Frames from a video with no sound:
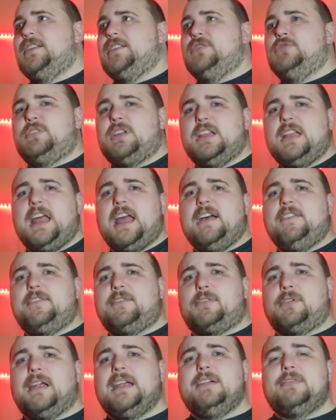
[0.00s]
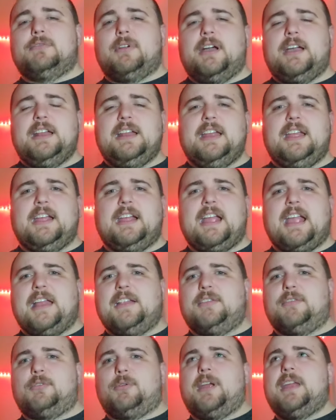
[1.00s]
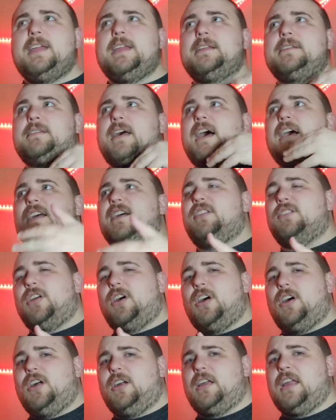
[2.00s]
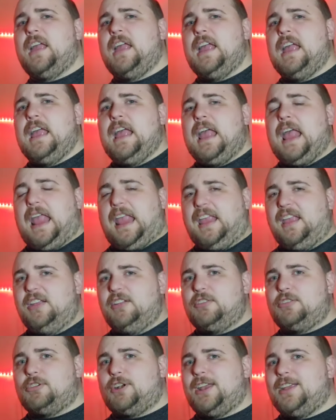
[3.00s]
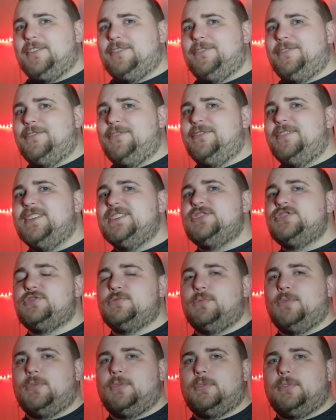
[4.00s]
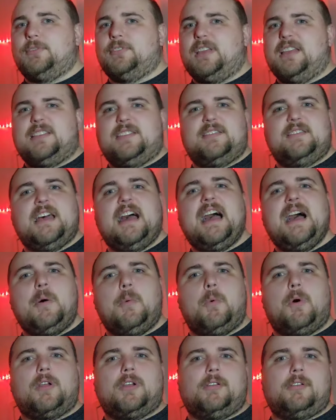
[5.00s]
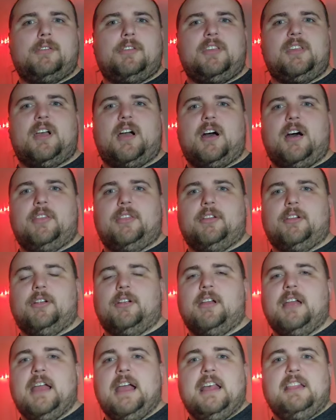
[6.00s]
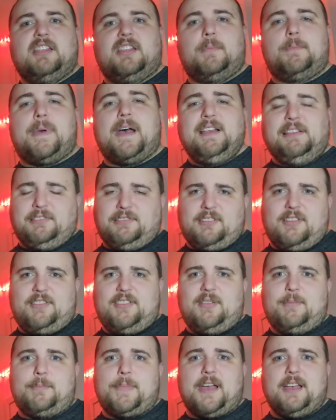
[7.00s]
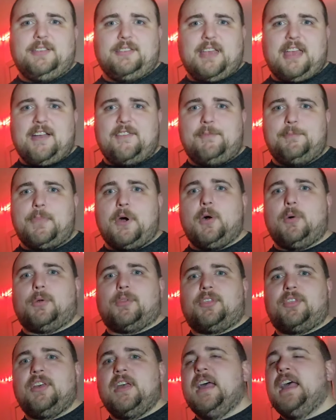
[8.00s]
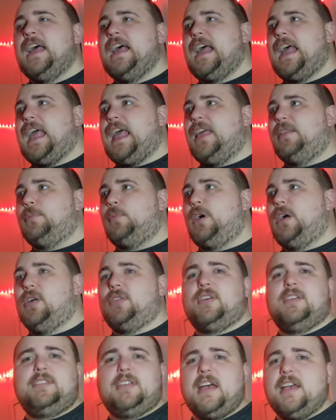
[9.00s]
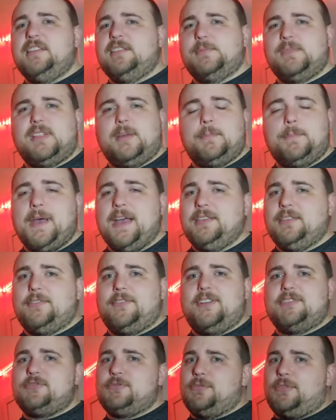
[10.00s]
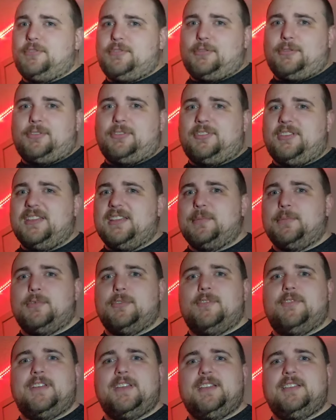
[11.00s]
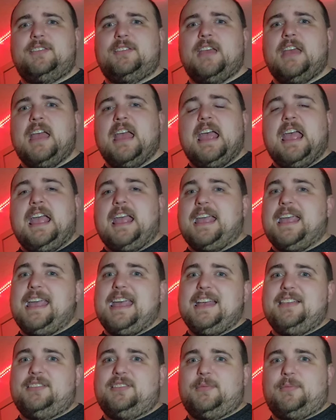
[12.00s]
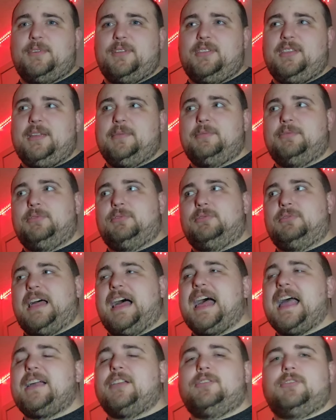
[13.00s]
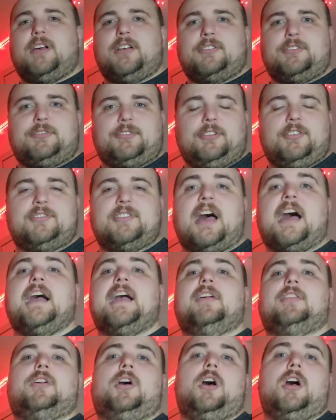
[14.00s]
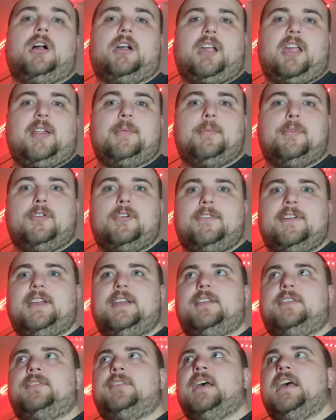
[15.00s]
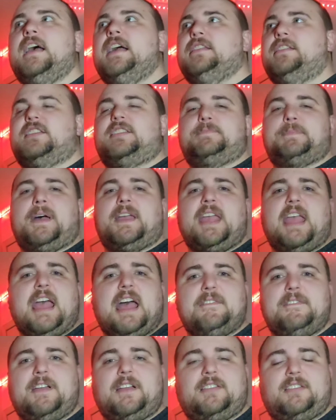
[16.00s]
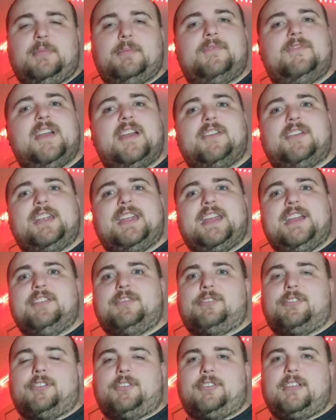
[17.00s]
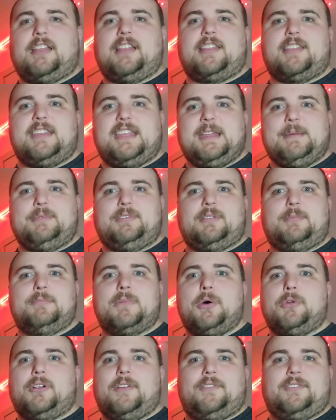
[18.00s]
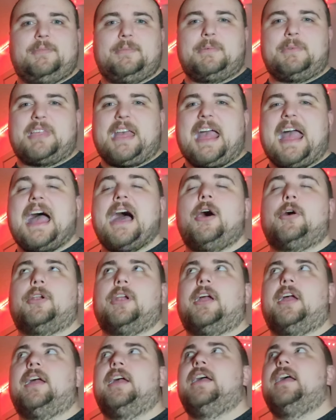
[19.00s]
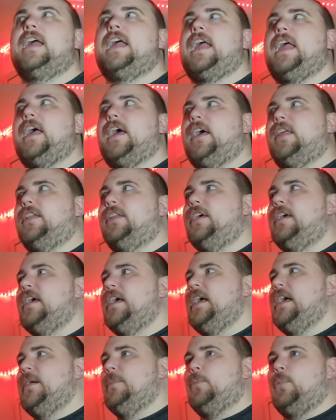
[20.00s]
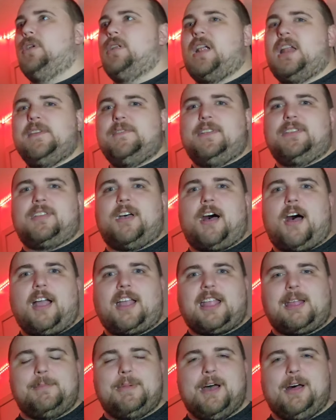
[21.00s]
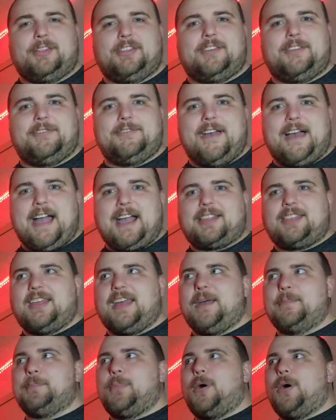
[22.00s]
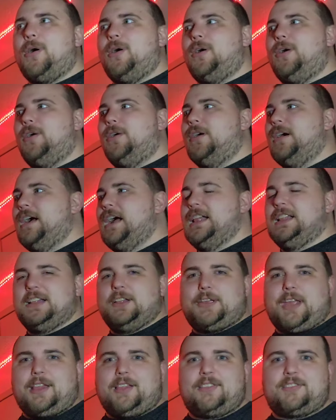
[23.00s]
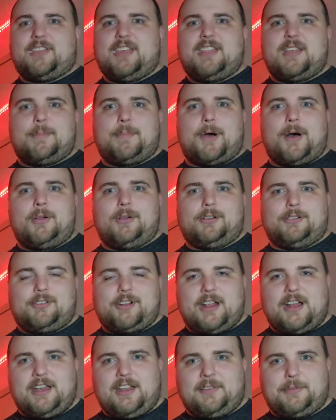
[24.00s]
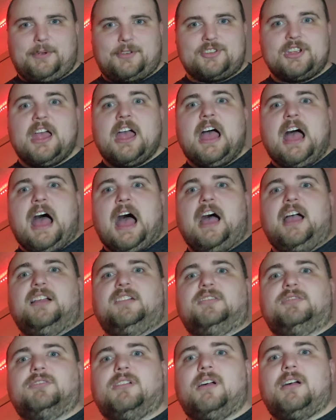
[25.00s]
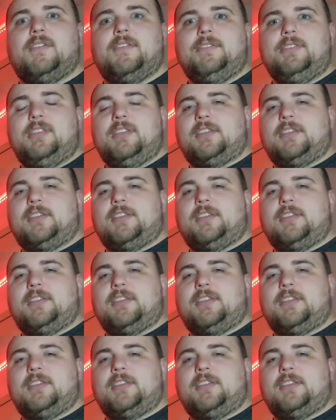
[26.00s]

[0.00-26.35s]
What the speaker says: you can have great writing and great dialogue and great visuals. It's not one or the other. The best of the best have both. And while this has some of the best visuals you'll see in movies, it has some of the lackluster dialogue in movies, despite having some very interesting themes and motives without it. And we're not even talking about the fact that Paul, okay, let's get into Paul Atreides, which I love